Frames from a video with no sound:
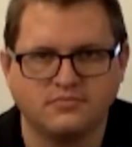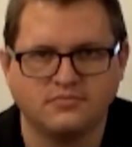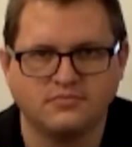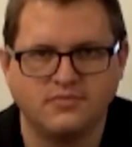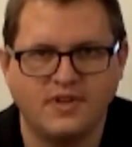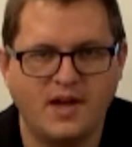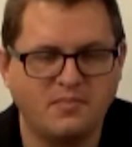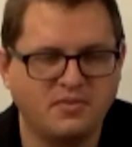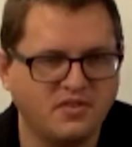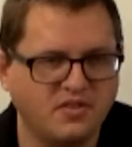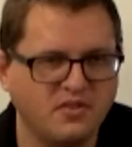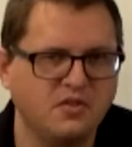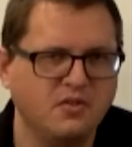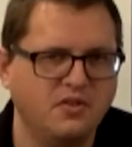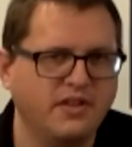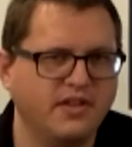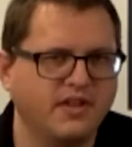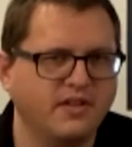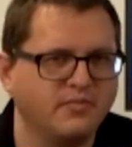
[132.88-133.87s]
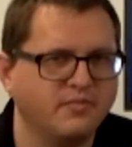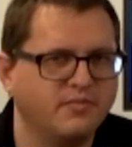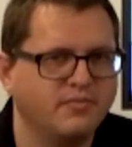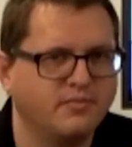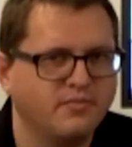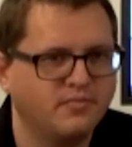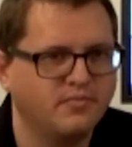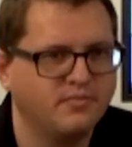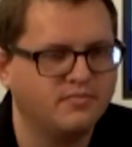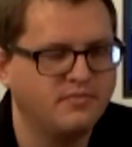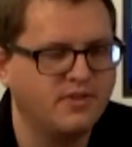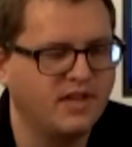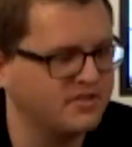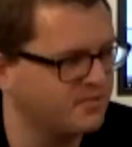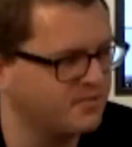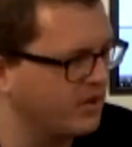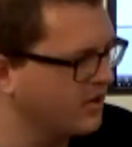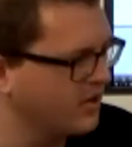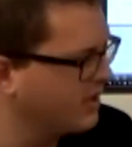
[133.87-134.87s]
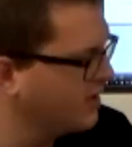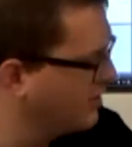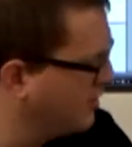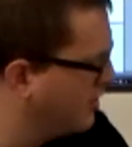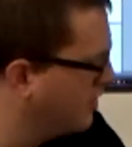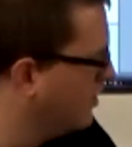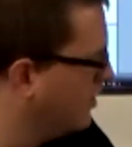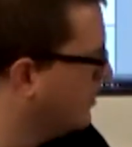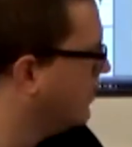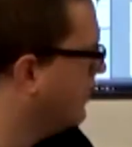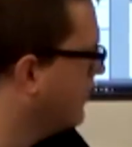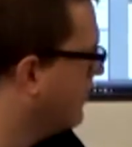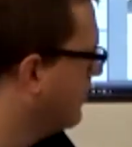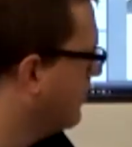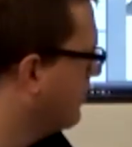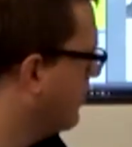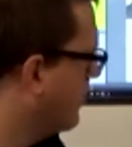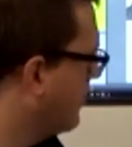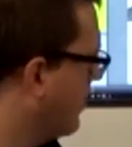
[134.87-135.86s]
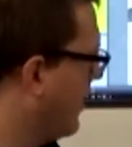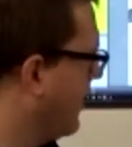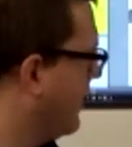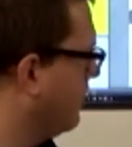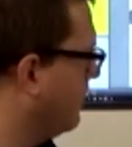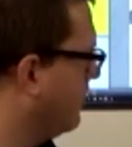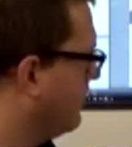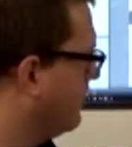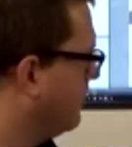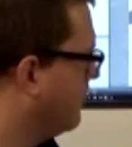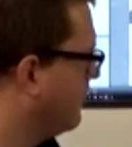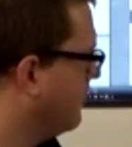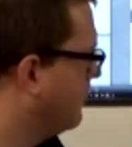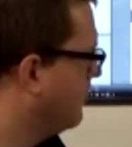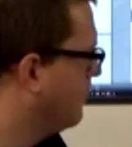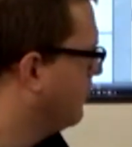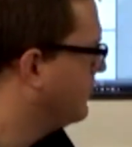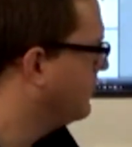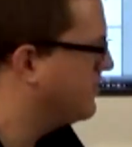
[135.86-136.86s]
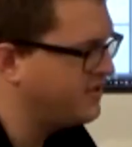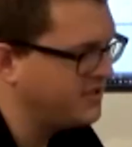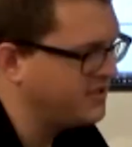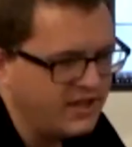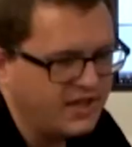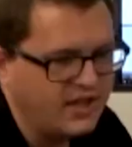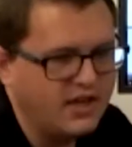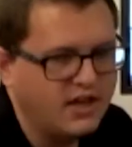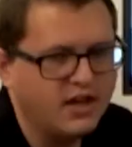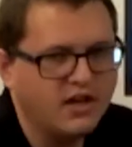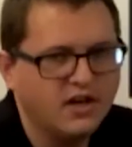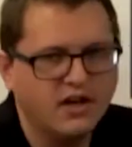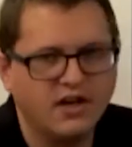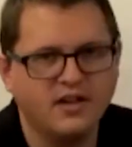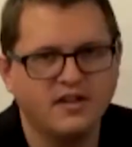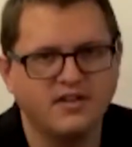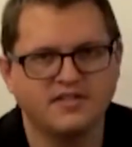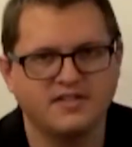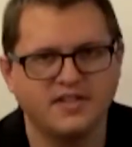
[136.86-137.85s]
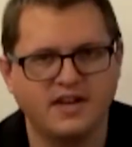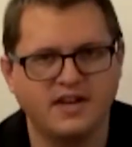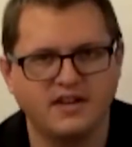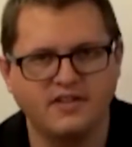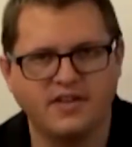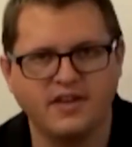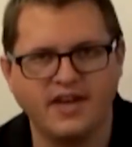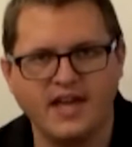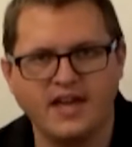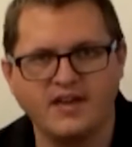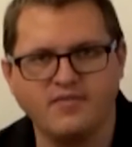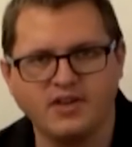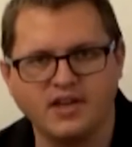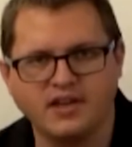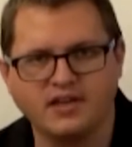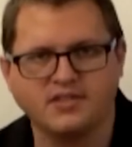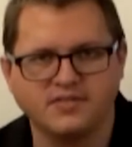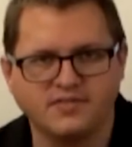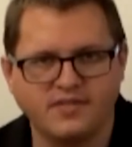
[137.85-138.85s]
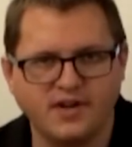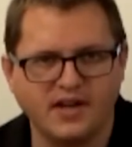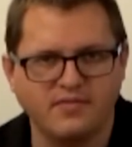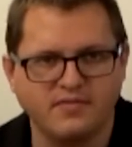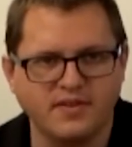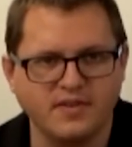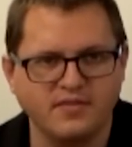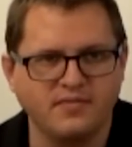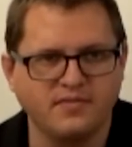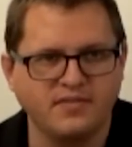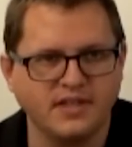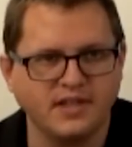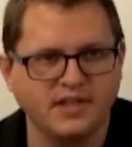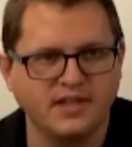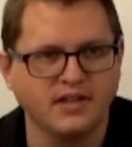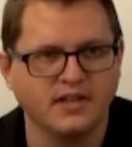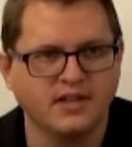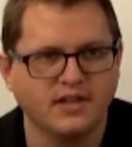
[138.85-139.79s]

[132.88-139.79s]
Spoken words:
Absolutely. Thanks, Mark. All right. What you see here is the AVX550.